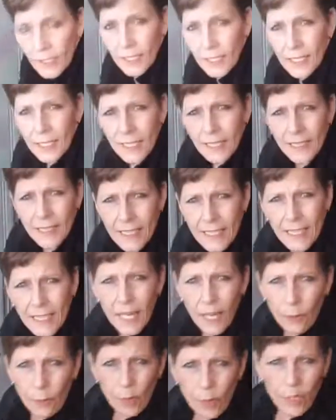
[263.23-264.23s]
the
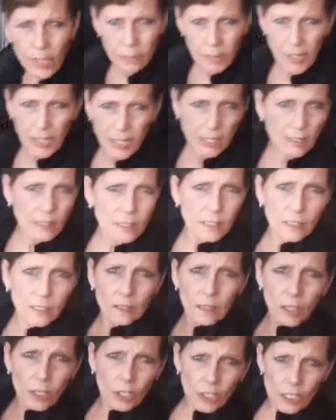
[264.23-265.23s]
DIY paint.
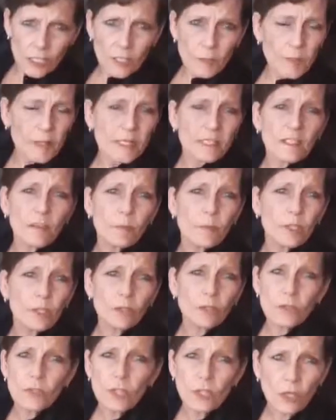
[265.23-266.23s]
And on this piece, I've been
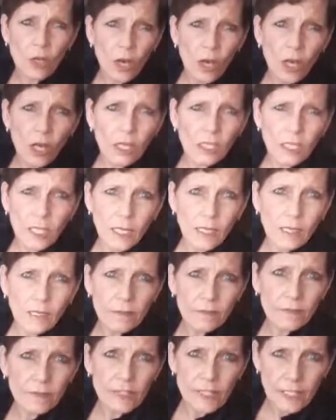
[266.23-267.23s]
using all
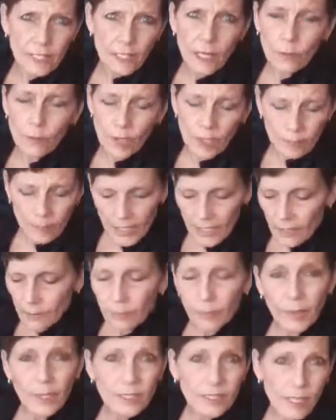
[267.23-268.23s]
of DIY
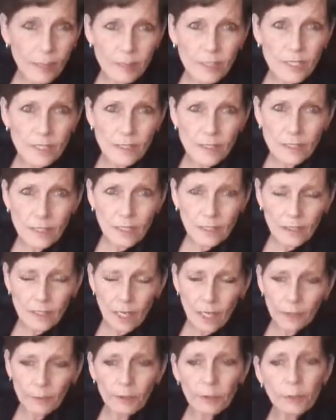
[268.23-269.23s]
paint by Debbie's Design
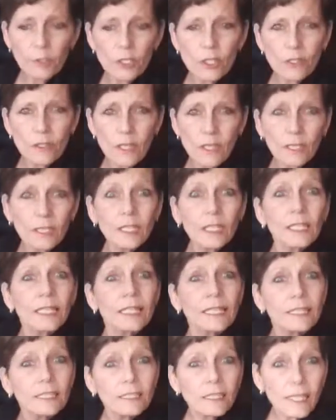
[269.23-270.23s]
Diary, which is a
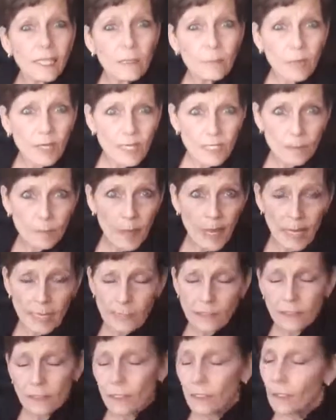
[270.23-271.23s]
clay-based
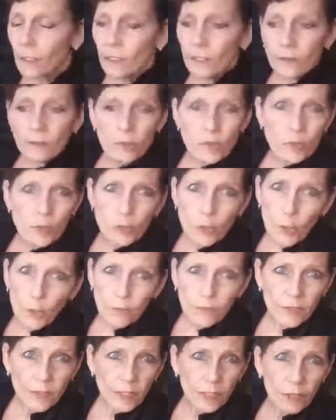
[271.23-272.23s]
paint. It's no
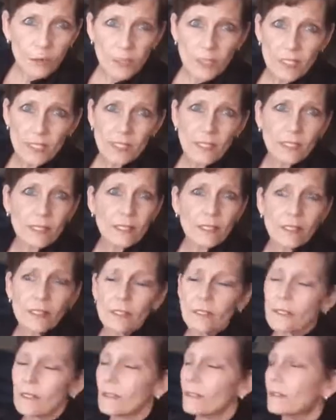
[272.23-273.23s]

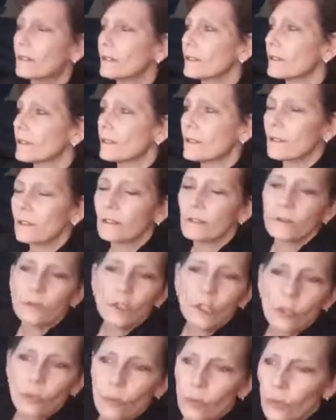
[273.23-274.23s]
VOCs, it's
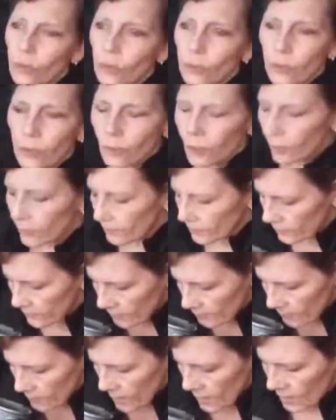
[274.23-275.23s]
no odor.
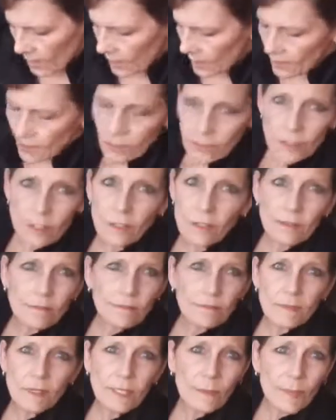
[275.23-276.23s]
It just
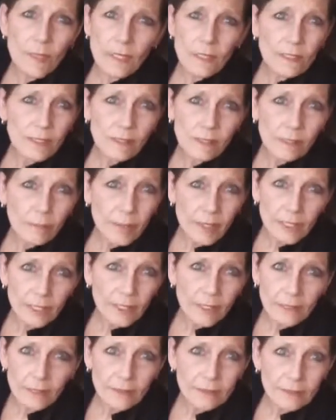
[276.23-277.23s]
smells a little bit
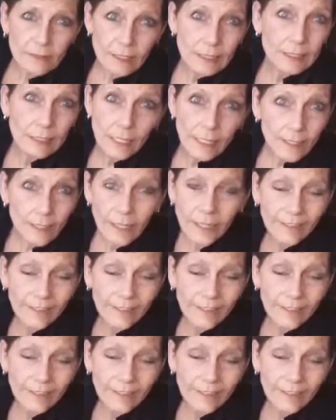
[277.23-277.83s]
like clay,